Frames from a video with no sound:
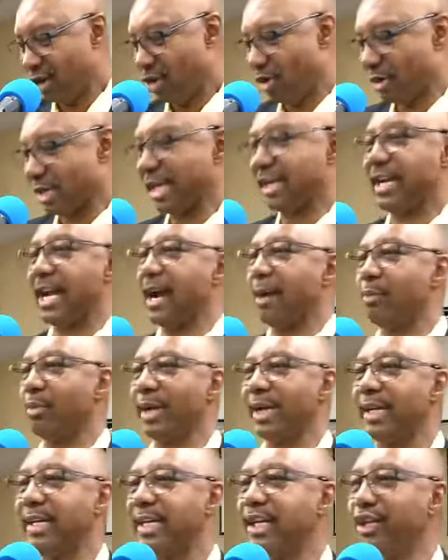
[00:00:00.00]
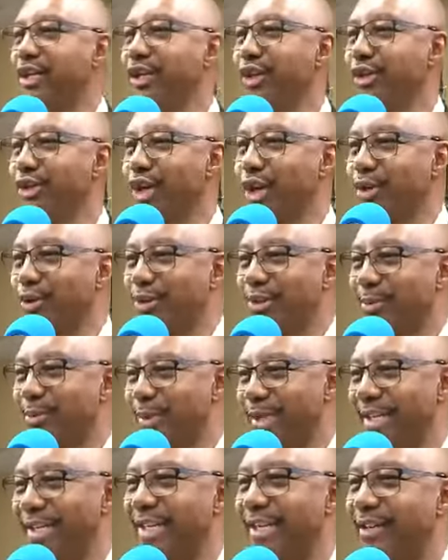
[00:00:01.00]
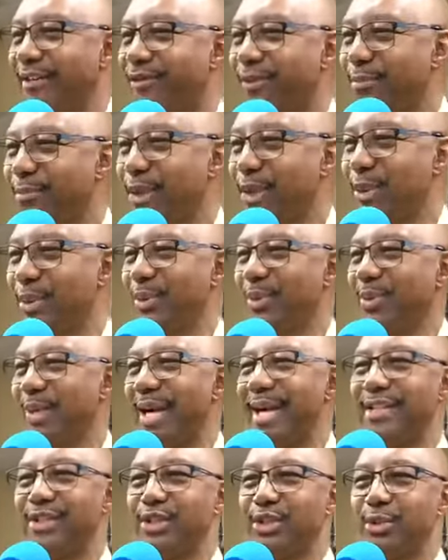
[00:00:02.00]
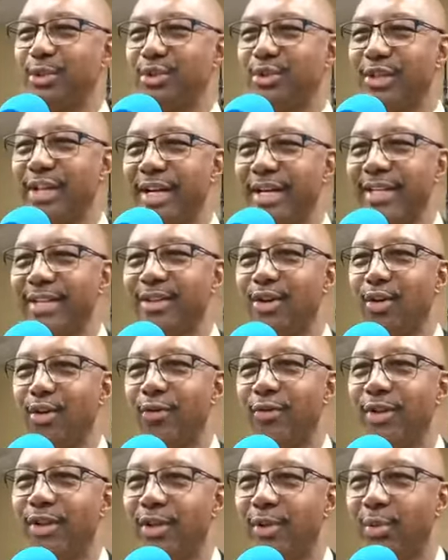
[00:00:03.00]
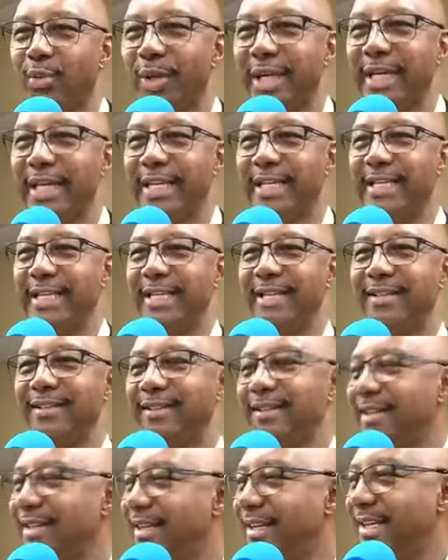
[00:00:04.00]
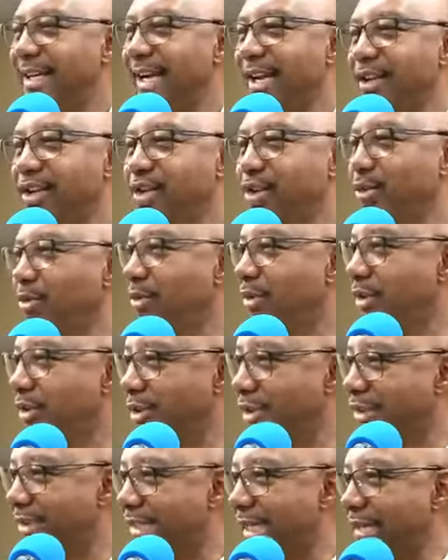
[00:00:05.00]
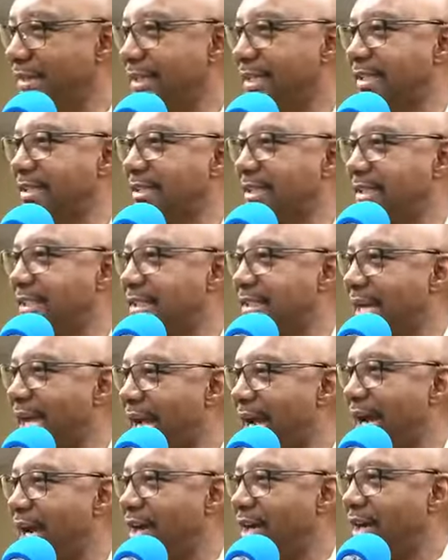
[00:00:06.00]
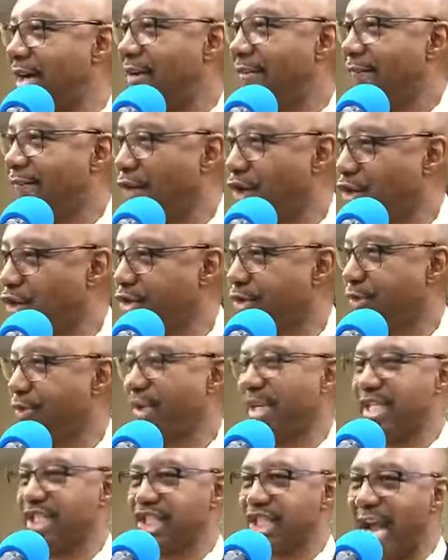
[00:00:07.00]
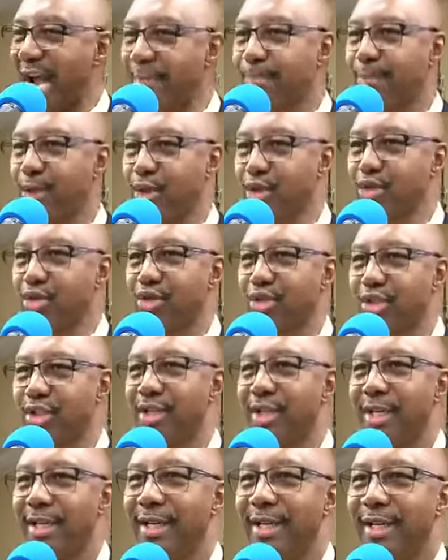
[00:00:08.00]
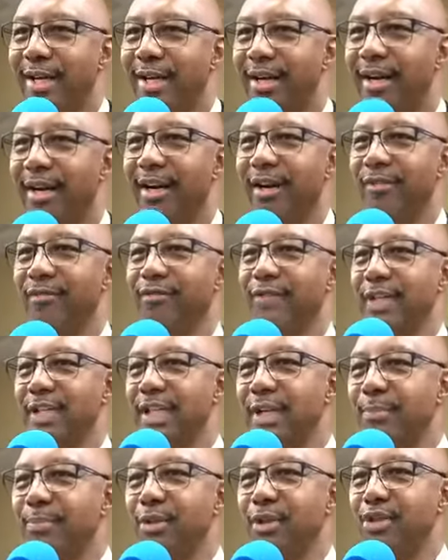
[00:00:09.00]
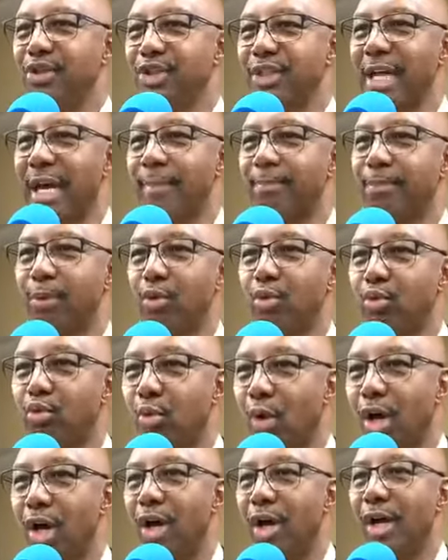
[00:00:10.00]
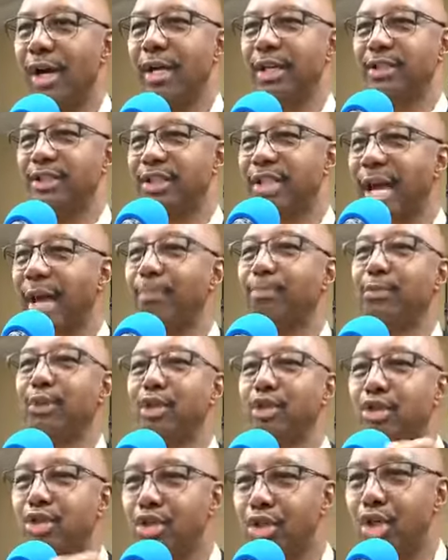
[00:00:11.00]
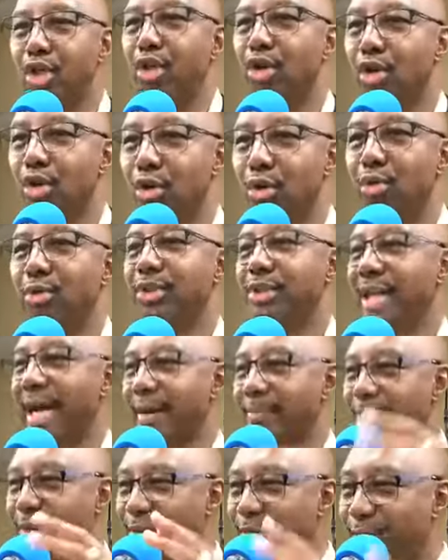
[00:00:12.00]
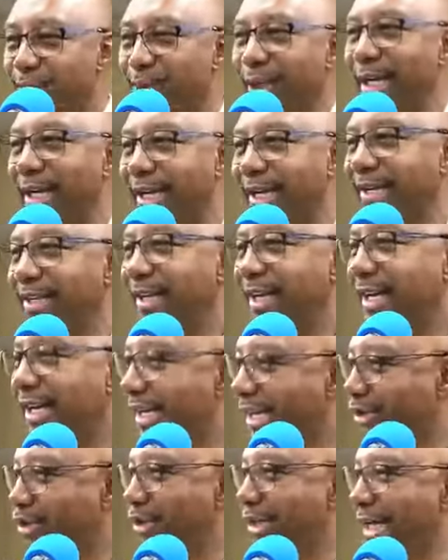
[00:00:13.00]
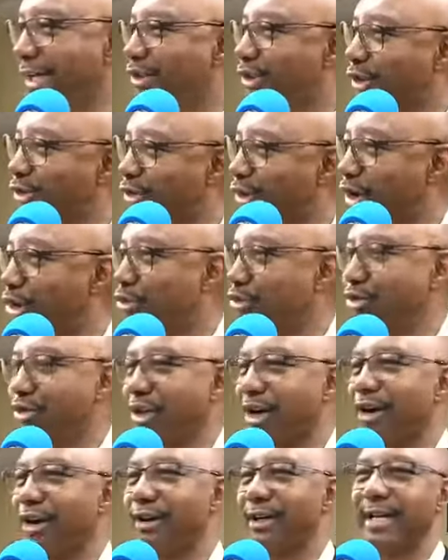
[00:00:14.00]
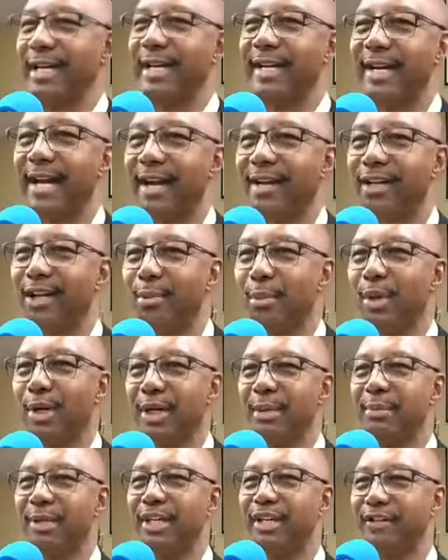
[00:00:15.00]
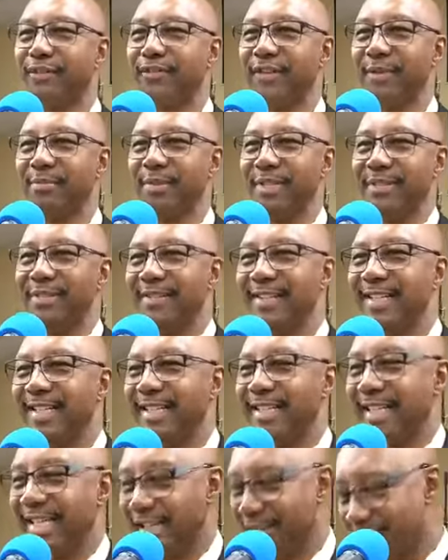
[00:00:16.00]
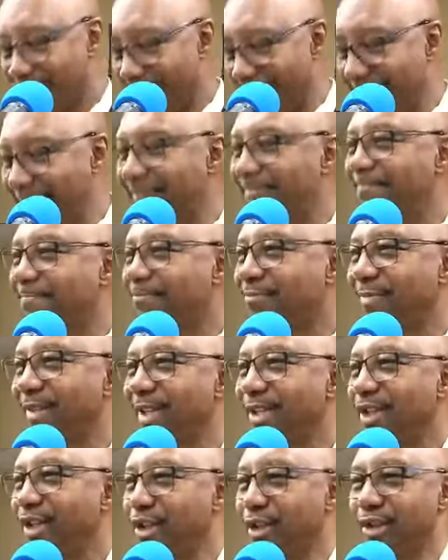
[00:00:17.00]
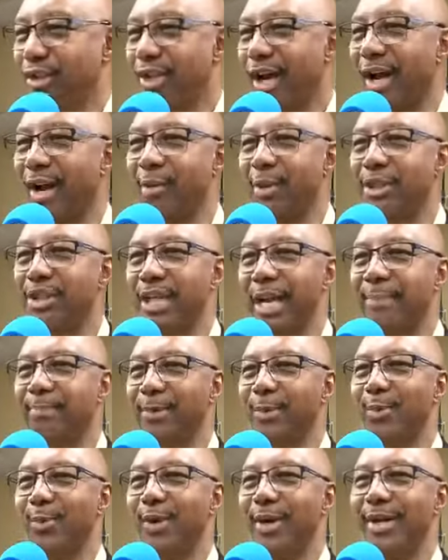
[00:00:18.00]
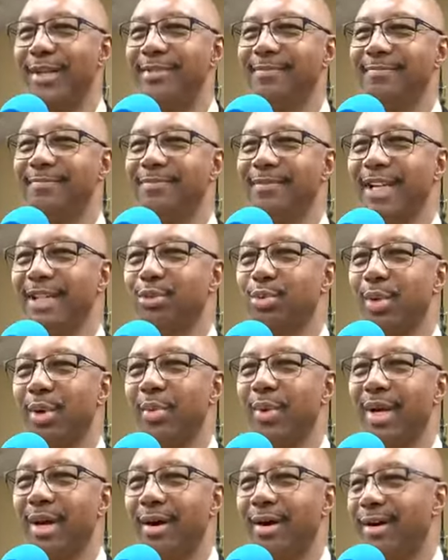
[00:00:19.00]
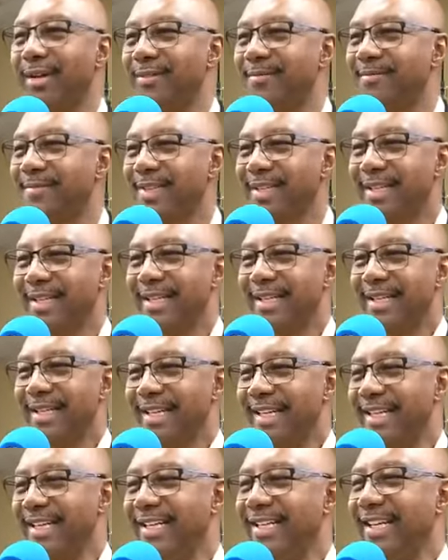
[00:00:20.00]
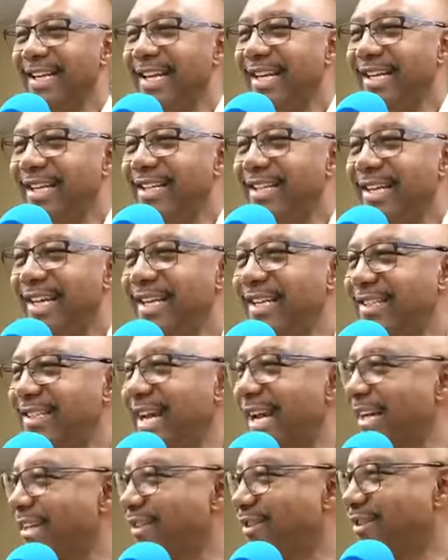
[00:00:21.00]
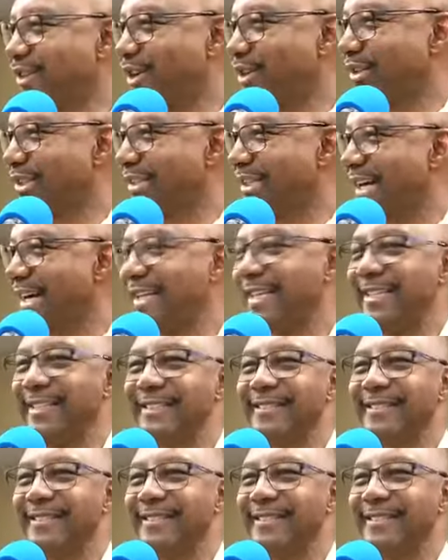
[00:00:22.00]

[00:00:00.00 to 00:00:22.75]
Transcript: Okay, now I'm ready to hear your notes. I'm ready to hear from you as you studied over the week and, and you looked at this entire first three chapters of Philippians chapter 1, chapter 2, chapter 3, and you got your notes all laid out. Come on, let me hear from you. Anybody? You can start with chapter 1. That's where we are. Any, any, any takers on tonight?